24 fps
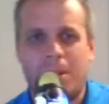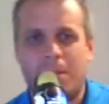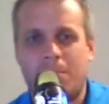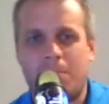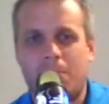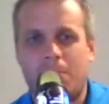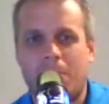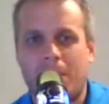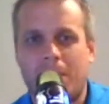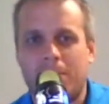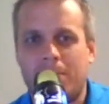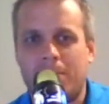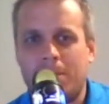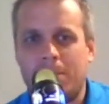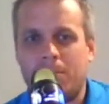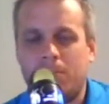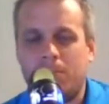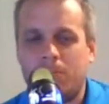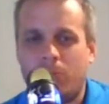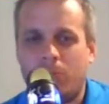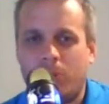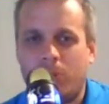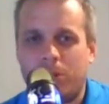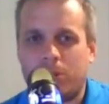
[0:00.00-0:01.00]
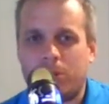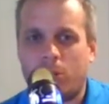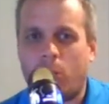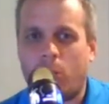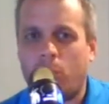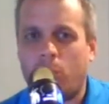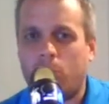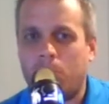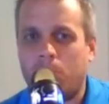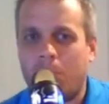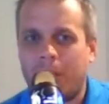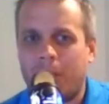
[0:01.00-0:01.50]
Maybe this
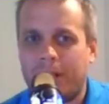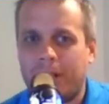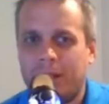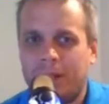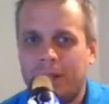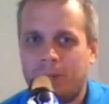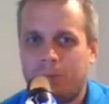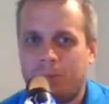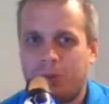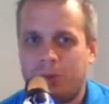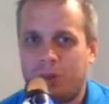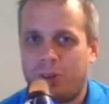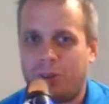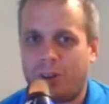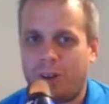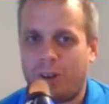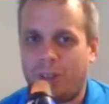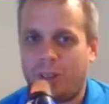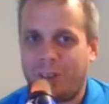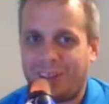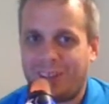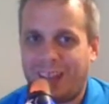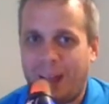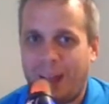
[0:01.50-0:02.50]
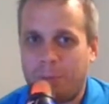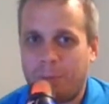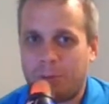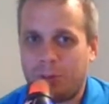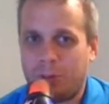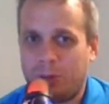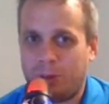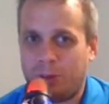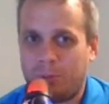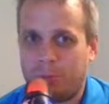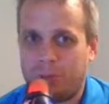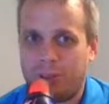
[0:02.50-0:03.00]
whole money
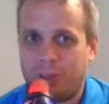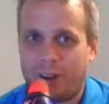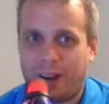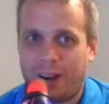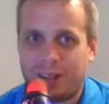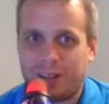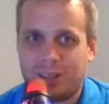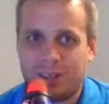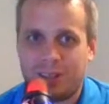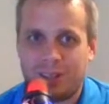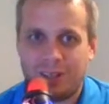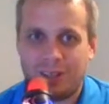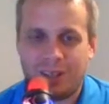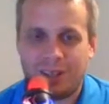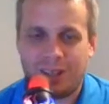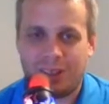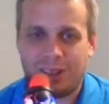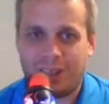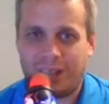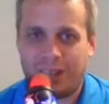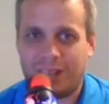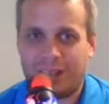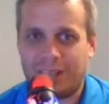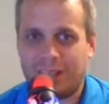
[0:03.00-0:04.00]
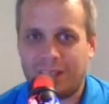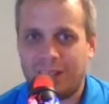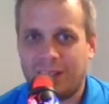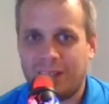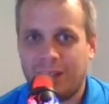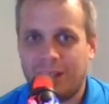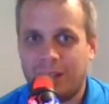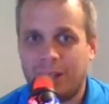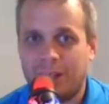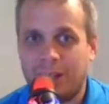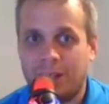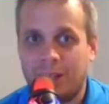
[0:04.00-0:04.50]
capital abstraction and like
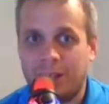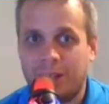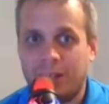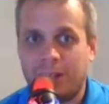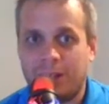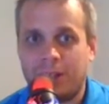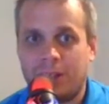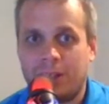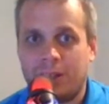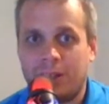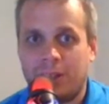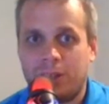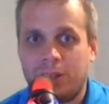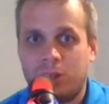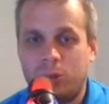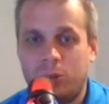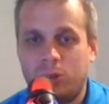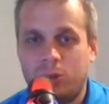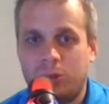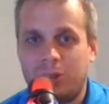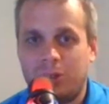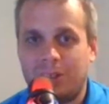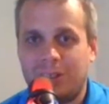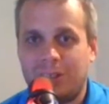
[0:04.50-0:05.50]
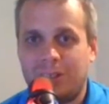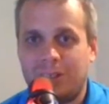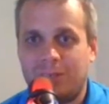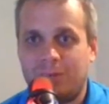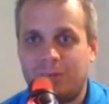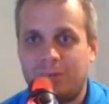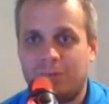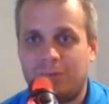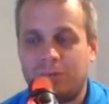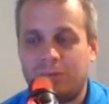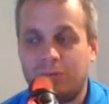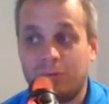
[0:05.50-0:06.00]
using
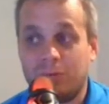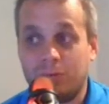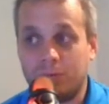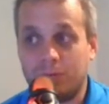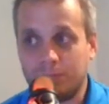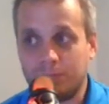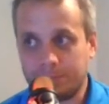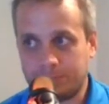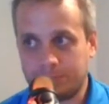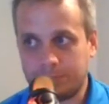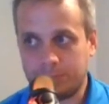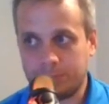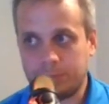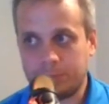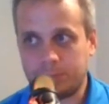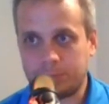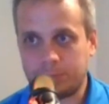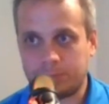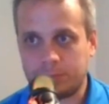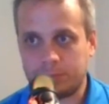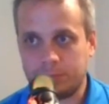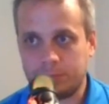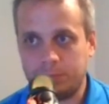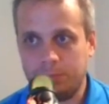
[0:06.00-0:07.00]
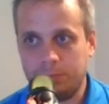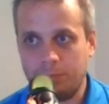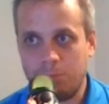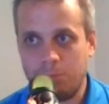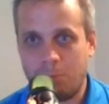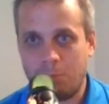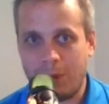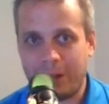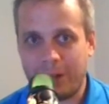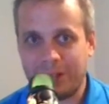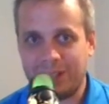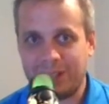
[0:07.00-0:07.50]

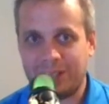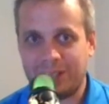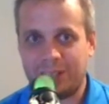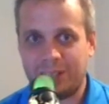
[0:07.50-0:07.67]
money to